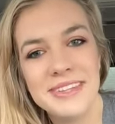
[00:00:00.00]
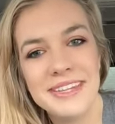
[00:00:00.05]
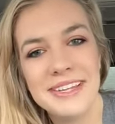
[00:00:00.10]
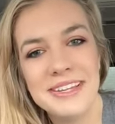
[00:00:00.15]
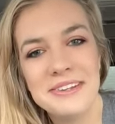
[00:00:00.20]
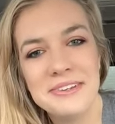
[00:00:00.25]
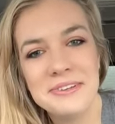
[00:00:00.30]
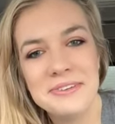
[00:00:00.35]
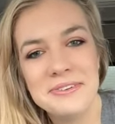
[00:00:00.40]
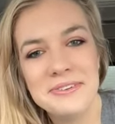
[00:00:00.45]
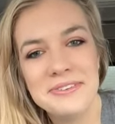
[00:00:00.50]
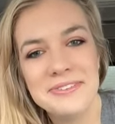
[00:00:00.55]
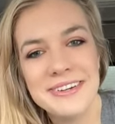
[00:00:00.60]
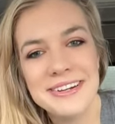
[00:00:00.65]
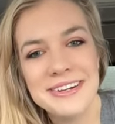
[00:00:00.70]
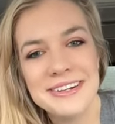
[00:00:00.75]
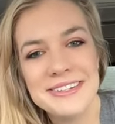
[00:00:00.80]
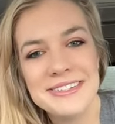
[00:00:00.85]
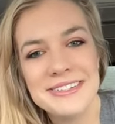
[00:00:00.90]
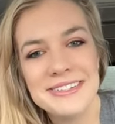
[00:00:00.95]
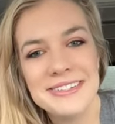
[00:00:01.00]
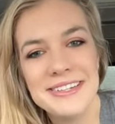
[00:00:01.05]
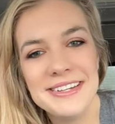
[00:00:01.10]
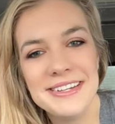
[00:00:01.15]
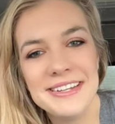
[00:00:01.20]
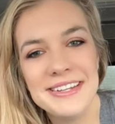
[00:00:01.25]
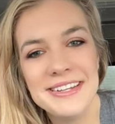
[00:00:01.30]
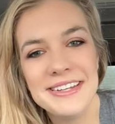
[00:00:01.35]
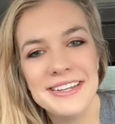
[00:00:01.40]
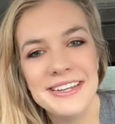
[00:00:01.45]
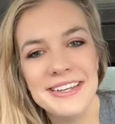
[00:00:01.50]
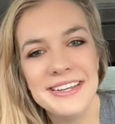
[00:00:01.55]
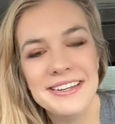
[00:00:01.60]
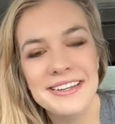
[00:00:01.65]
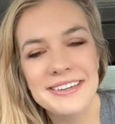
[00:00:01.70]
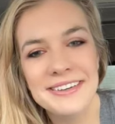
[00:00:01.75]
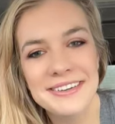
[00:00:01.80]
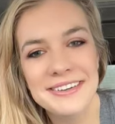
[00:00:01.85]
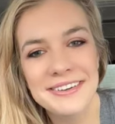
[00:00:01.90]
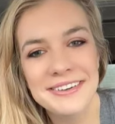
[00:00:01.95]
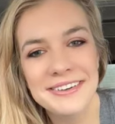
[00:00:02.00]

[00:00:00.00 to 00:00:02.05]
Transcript: The universe, did he?